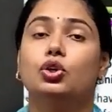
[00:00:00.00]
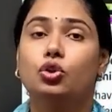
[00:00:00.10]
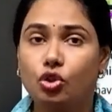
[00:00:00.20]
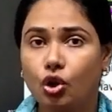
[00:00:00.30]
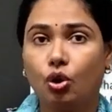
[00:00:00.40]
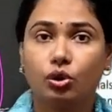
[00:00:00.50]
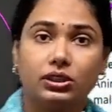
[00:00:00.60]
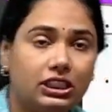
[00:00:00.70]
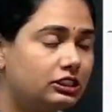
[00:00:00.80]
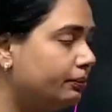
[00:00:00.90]
So
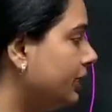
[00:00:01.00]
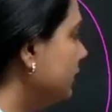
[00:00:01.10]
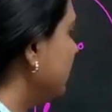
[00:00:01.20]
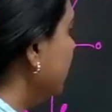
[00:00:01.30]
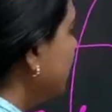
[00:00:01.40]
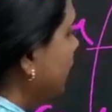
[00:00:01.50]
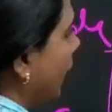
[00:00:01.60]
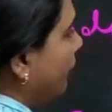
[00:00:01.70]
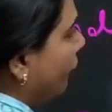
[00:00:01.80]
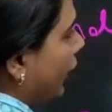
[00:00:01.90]
this means this type
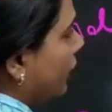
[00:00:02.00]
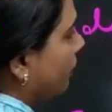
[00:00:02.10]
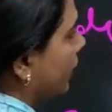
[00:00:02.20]
of animal